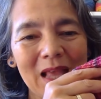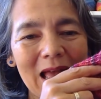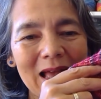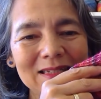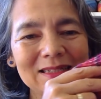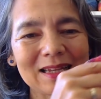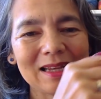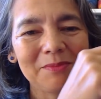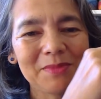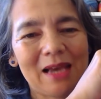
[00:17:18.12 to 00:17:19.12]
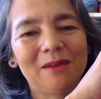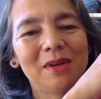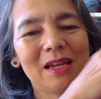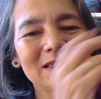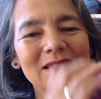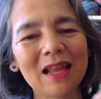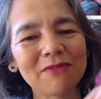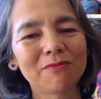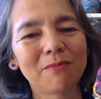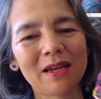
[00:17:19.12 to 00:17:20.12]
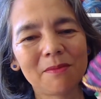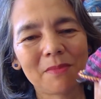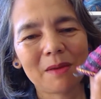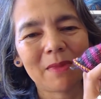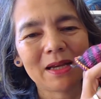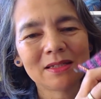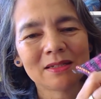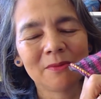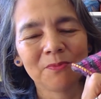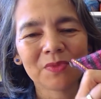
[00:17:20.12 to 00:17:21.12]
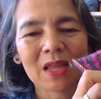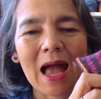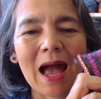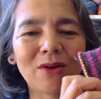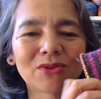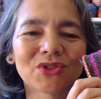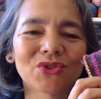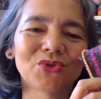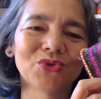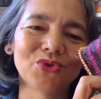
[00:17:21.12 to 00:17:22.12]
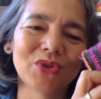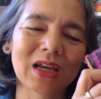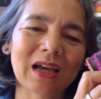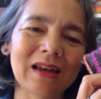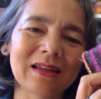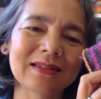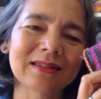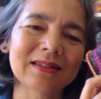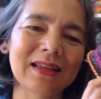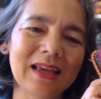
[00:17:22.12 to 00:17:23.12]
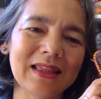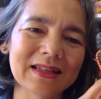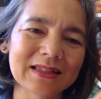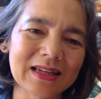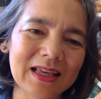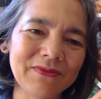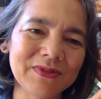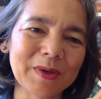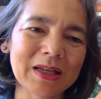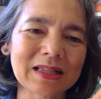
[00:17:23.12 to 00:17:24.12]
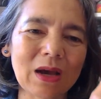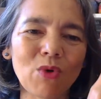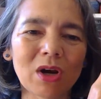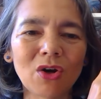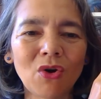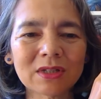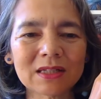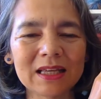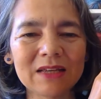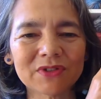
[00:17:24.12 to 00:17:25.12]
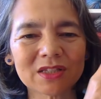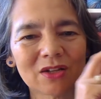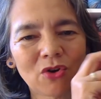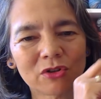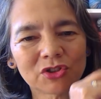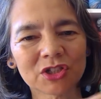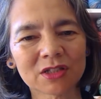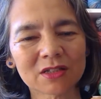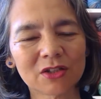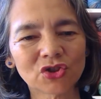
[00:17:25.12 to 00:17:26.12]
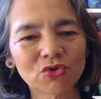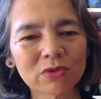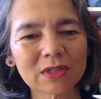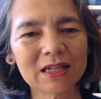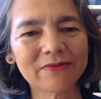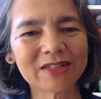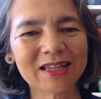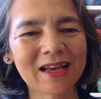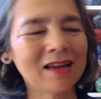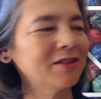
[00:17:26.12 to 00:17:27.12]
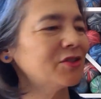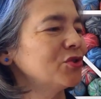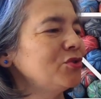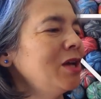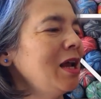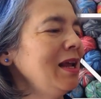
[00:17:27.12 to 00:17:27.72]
And yeah, and I still haven't made up my mind how to do the colors in the sleeves, because I want long sleeves and not just short sleeves in color two.